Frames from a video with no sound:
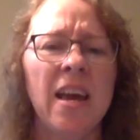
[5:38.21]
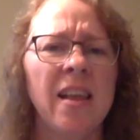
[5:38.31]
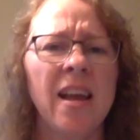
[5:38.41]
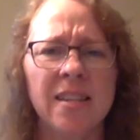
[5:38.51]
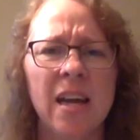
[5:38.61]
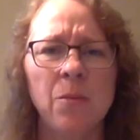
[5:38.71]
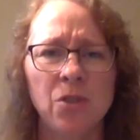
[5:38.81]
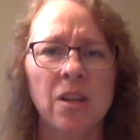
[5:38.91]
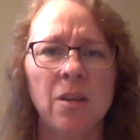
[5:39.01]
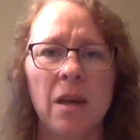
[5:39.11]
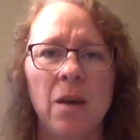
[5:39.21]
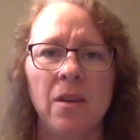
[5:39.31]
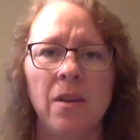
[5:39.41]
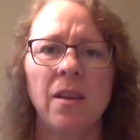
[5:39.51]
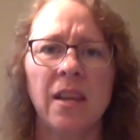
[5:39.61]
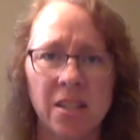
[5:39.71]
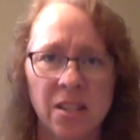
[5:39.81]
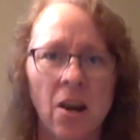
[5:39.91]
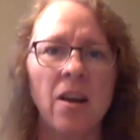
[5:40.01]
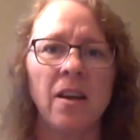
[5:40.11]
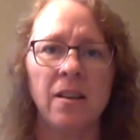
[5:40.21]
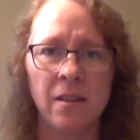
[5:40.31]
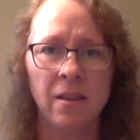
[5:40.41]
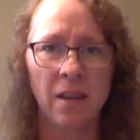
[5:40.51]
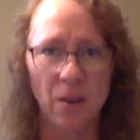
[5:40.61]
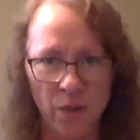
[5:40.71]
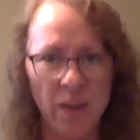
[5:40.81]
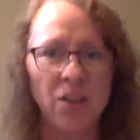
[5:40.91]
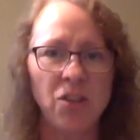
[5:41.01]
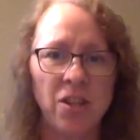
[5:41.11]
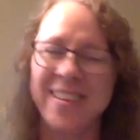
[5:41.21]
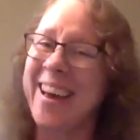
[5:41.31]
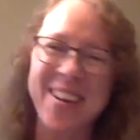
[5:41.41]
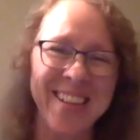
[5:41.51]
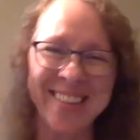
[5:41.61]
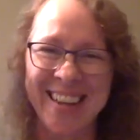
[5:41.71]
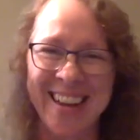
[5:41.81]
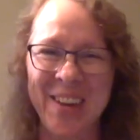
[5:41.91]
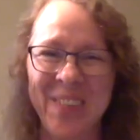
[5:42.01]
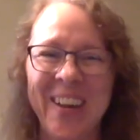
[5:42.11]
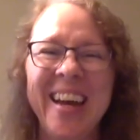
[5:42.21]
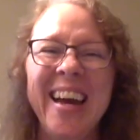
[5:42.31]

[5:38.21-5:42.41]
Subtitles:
a lot of times you're going to be able to start it and finish it. Not all the time.